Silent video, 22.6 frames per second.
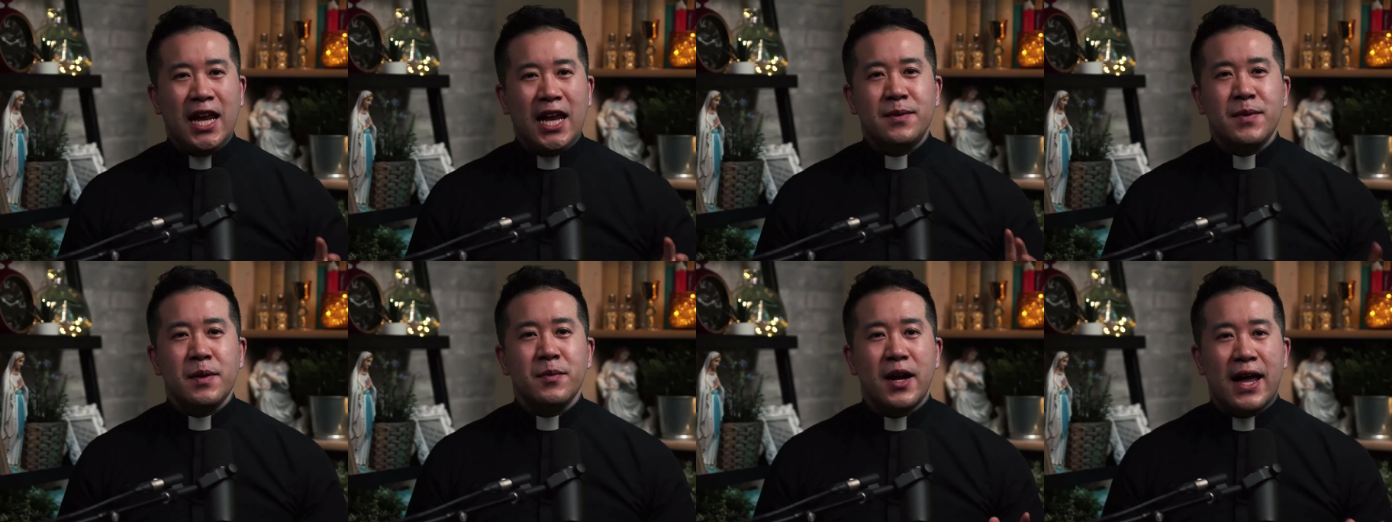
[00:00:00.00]

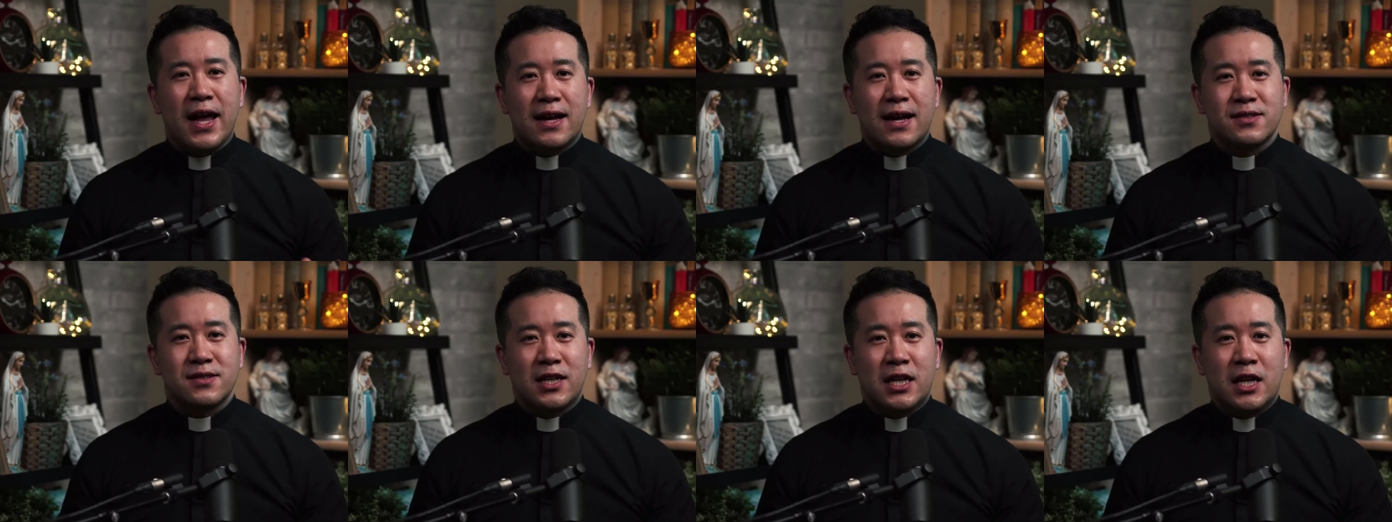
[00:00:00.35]
And I remember
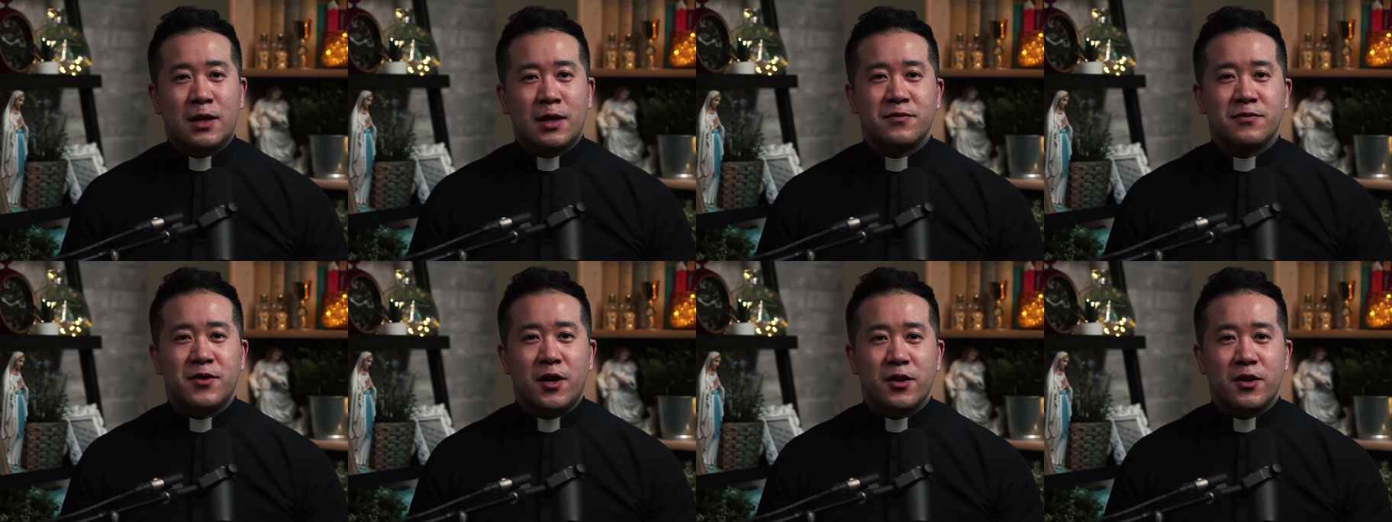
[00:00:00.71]
asking
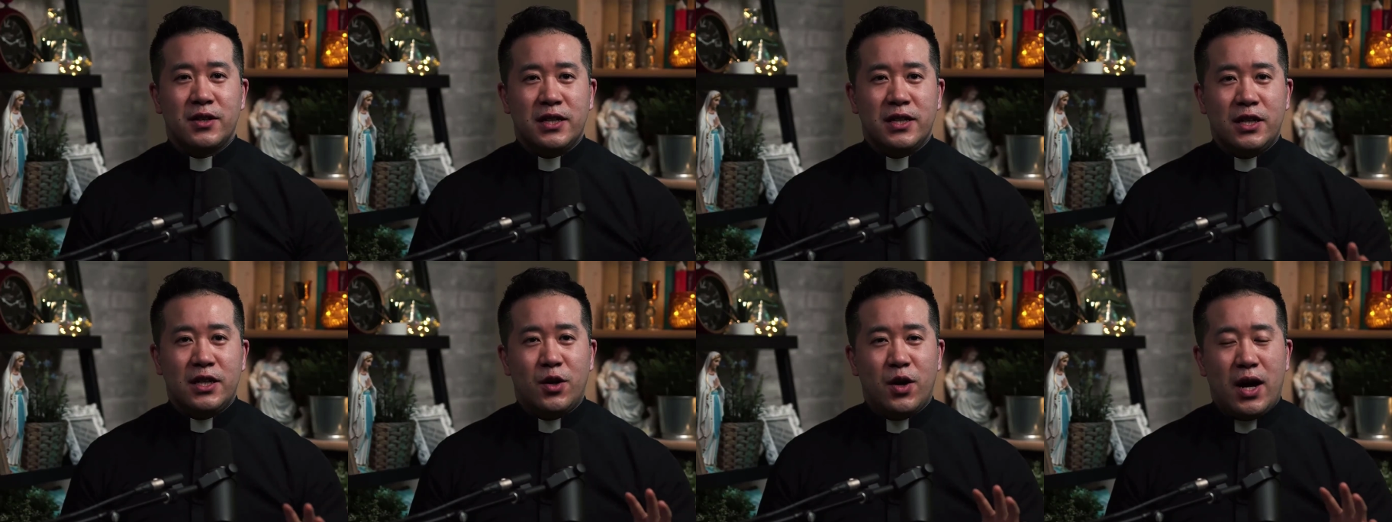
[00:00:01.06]
him, Father,
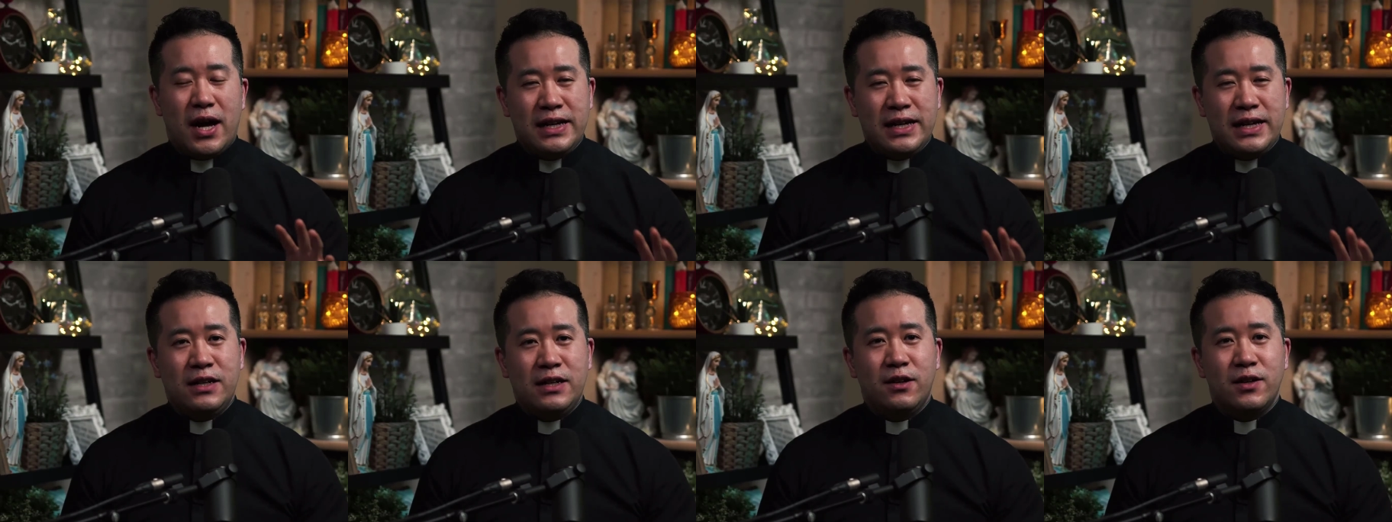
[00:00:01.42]

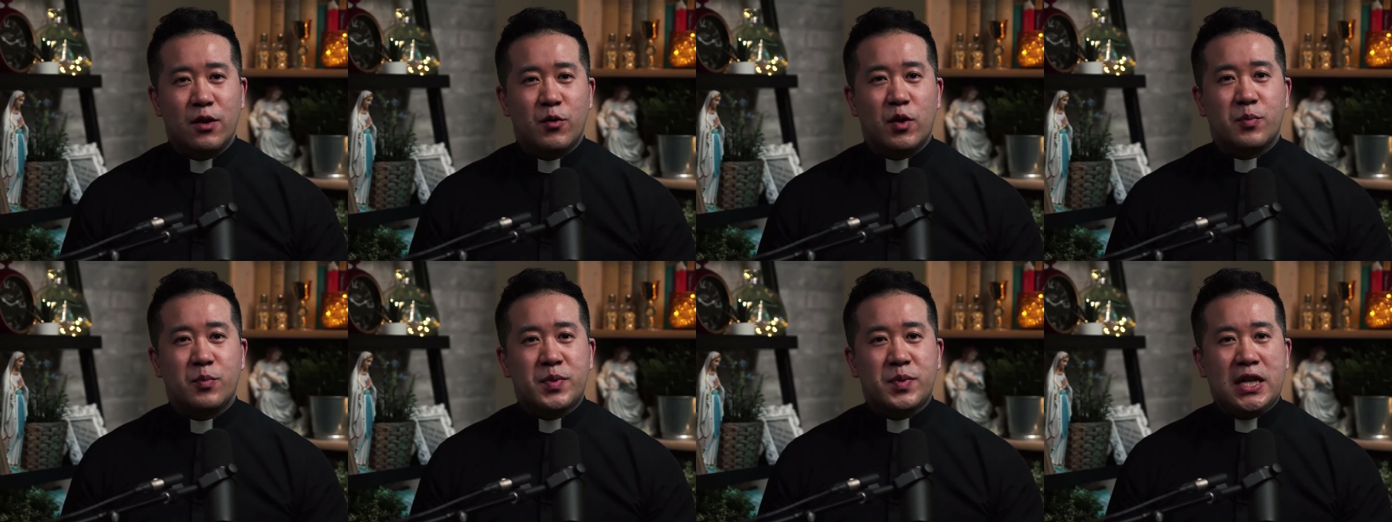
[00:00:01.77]
I hear
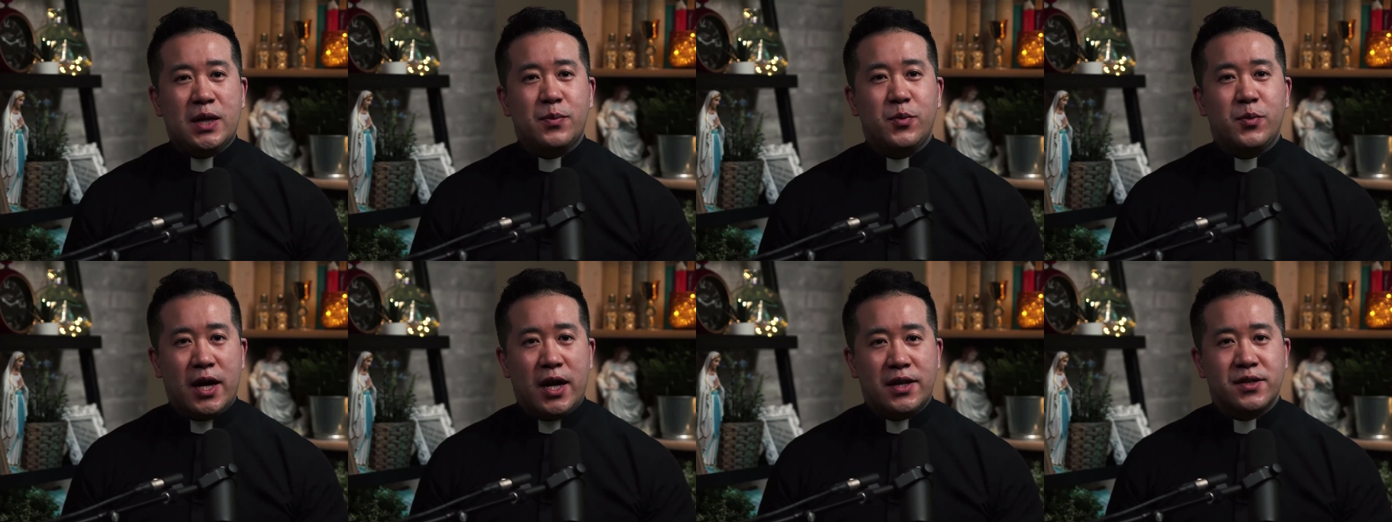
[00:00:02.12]
that when
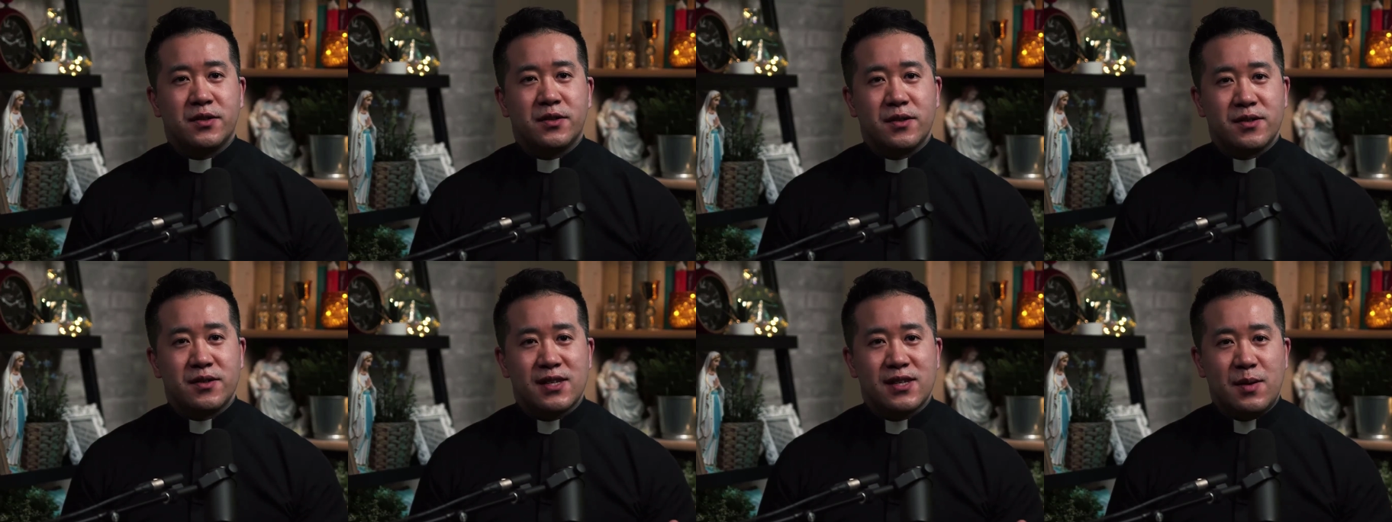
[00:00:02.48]
people
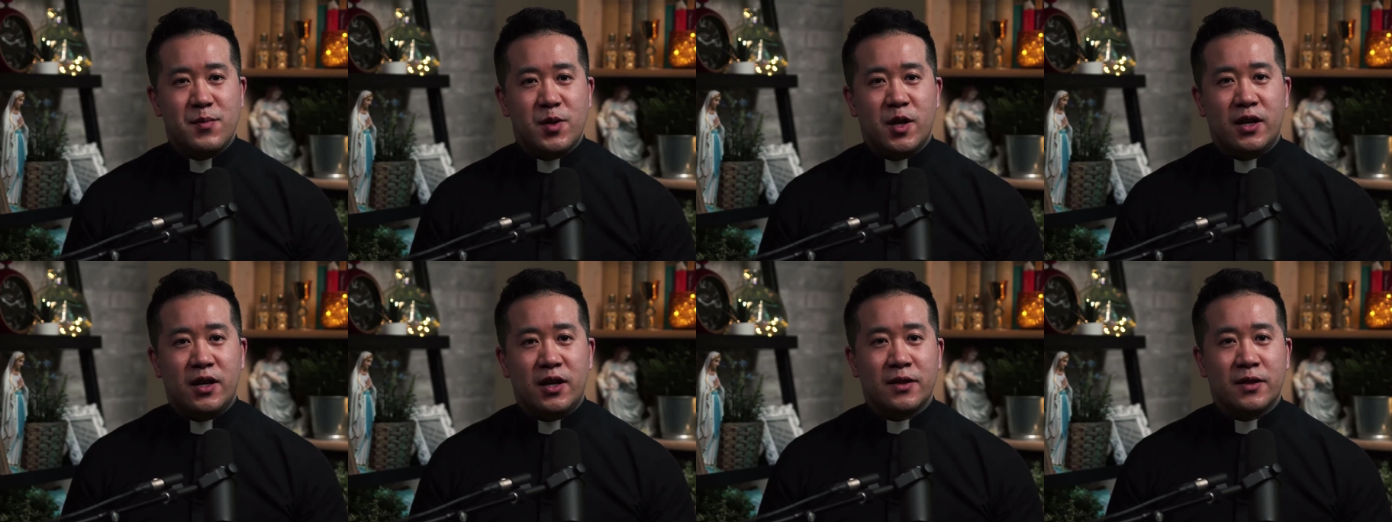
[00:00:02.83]
enter the
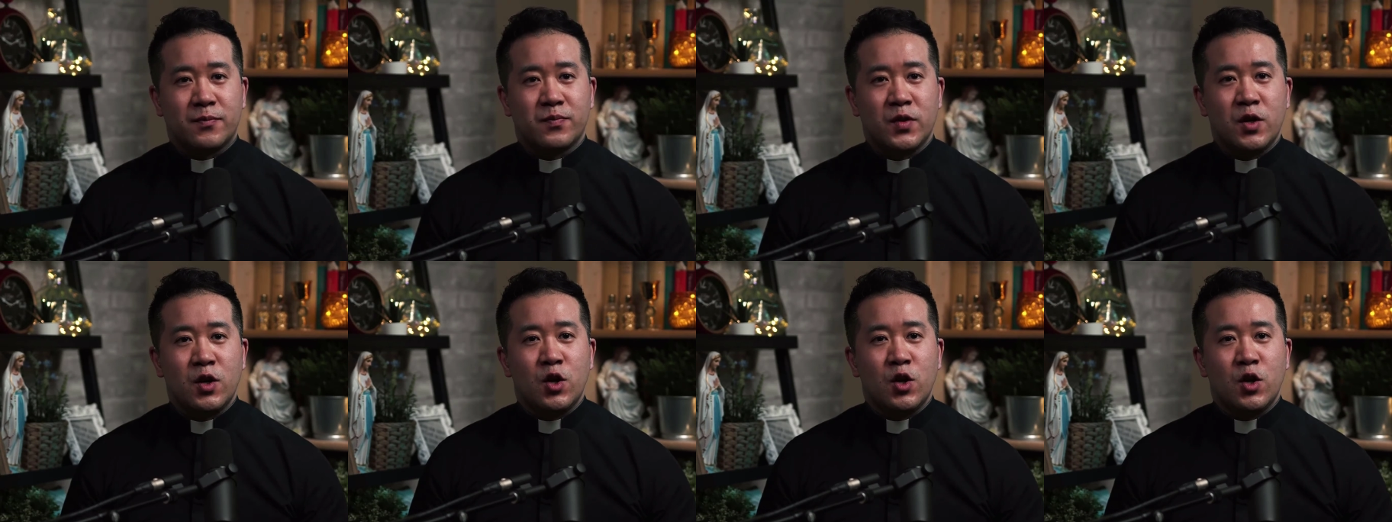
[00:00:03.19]
seminary,